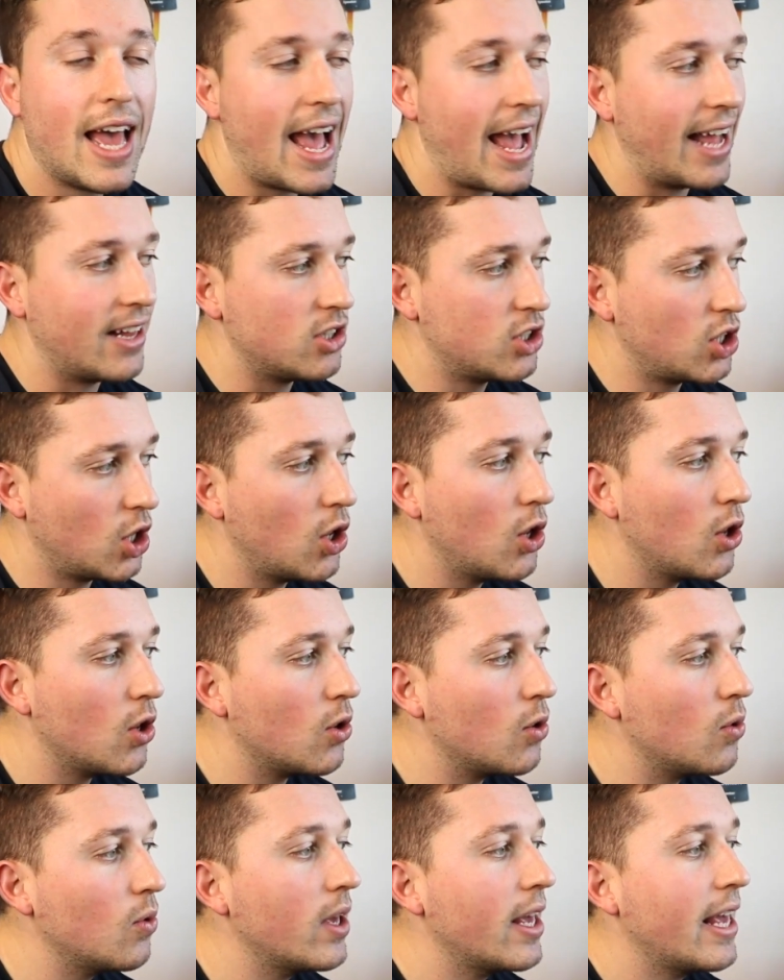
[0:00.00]
And
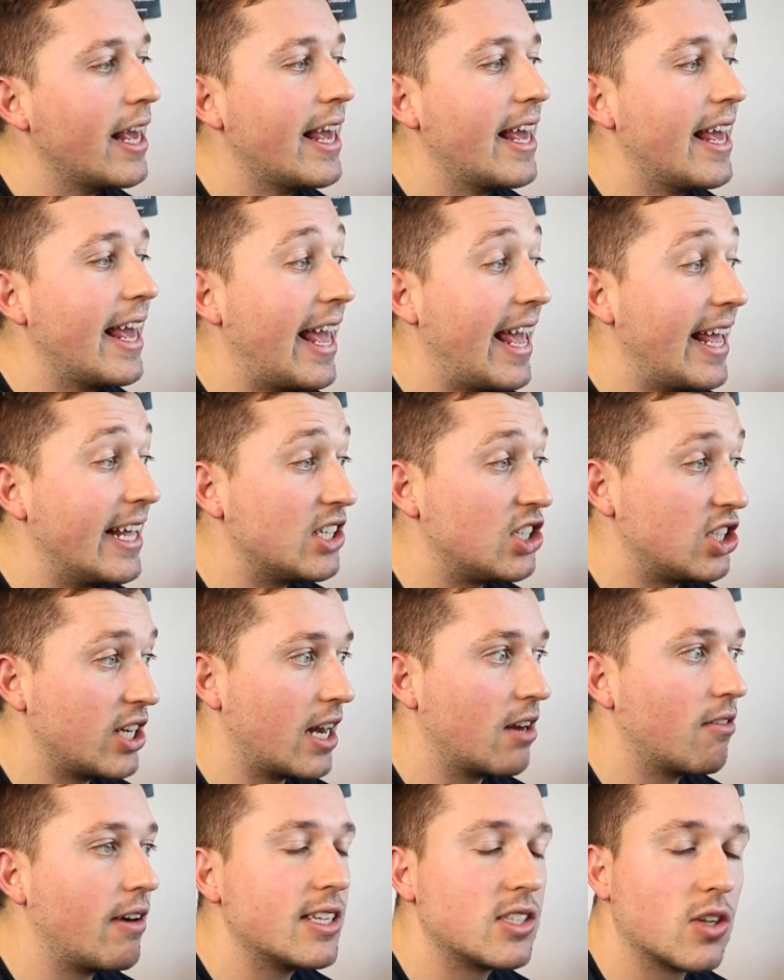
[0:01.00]
2, it
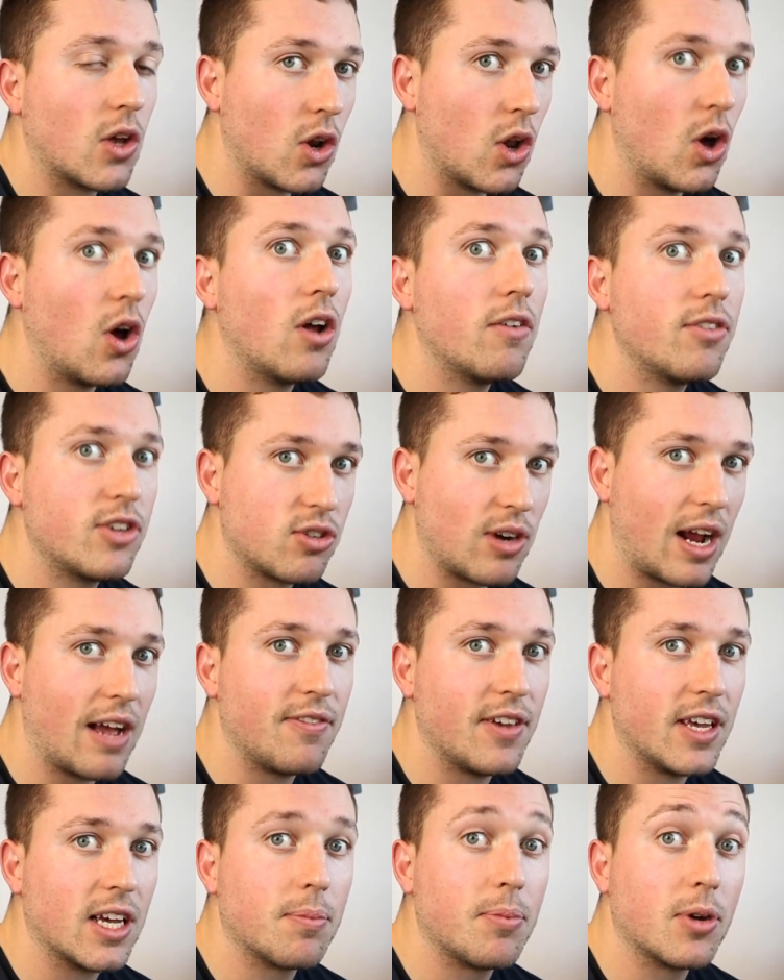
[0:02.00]
generates a lot of
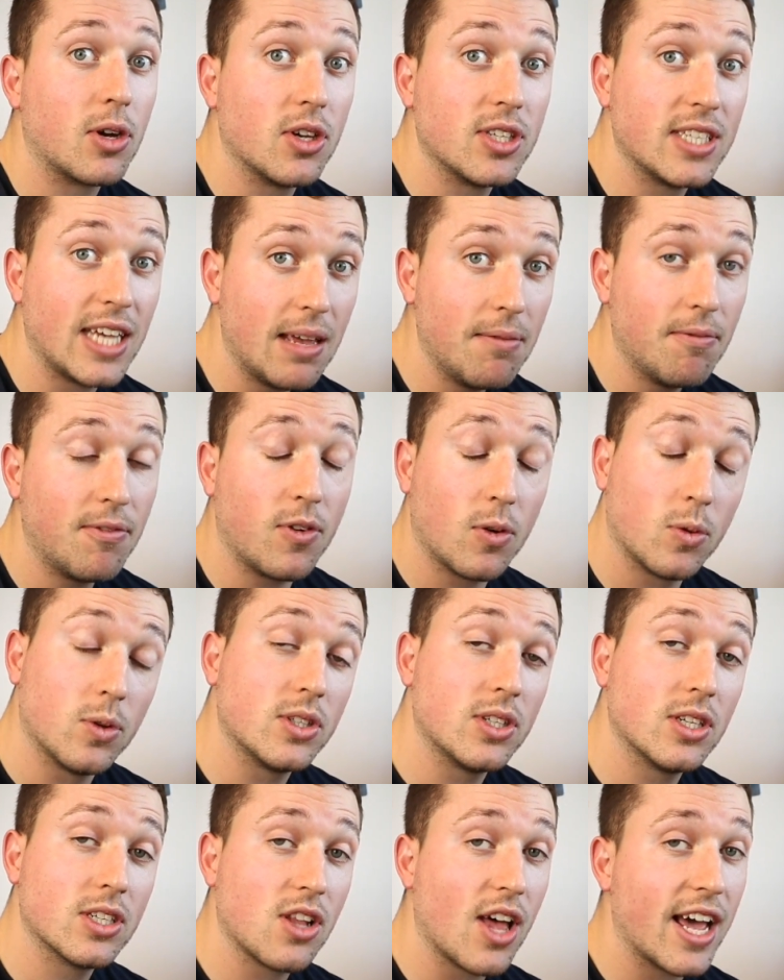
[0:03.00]
traffic because
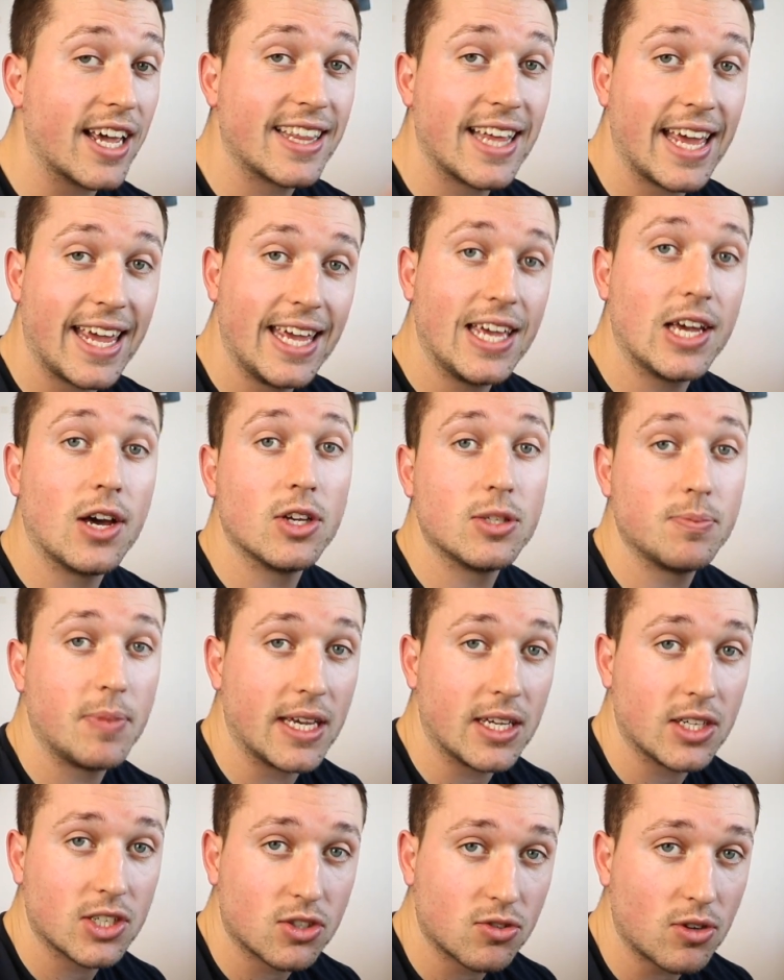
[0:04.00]
influencers like their egos
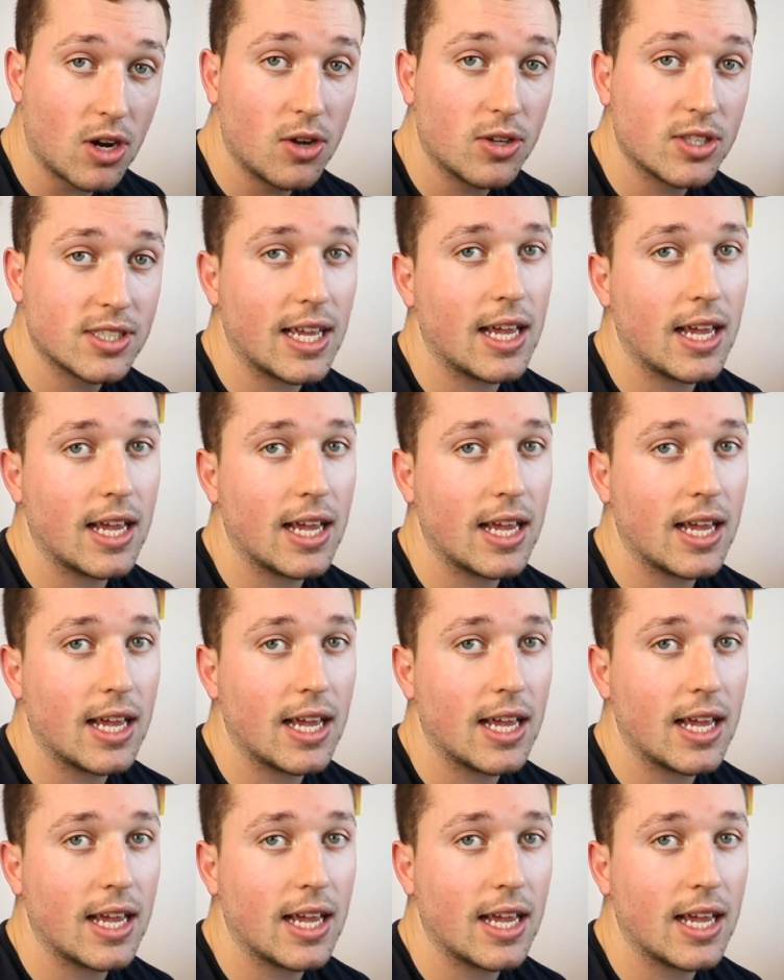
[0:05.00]
being stroked,